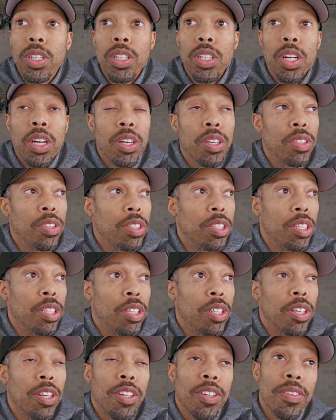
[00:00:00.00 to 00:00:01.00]
earlier,
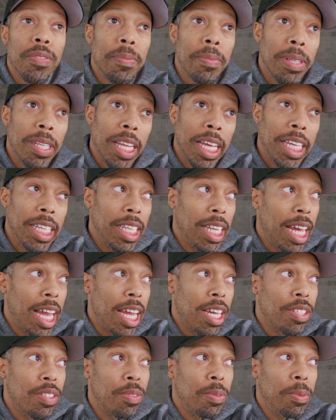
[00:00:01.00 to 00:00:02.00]
or late
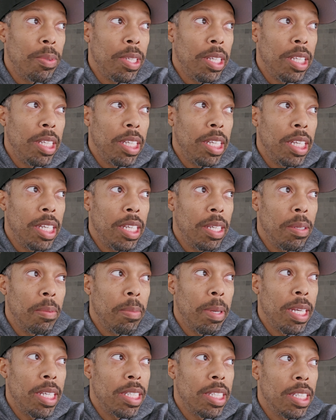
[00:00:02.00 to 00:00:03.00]
last week,
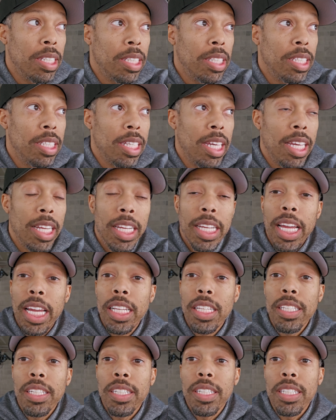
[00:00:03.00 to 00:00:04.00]
basically stating, hey,
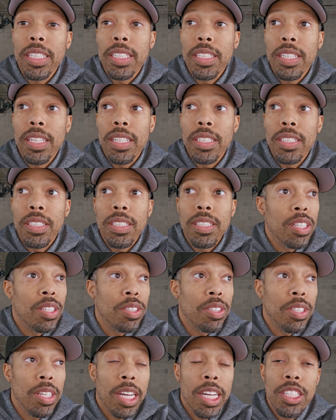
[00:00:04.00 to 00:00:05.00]
look, I know
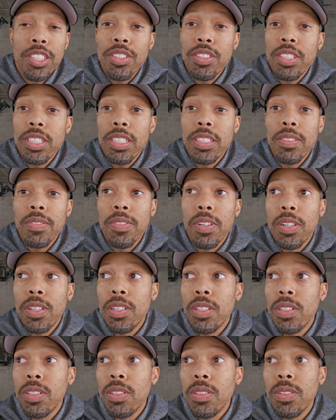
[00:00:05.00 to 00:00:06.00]
you got your C of
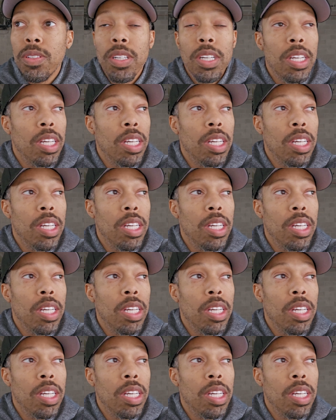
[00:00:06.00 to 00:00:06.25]
O,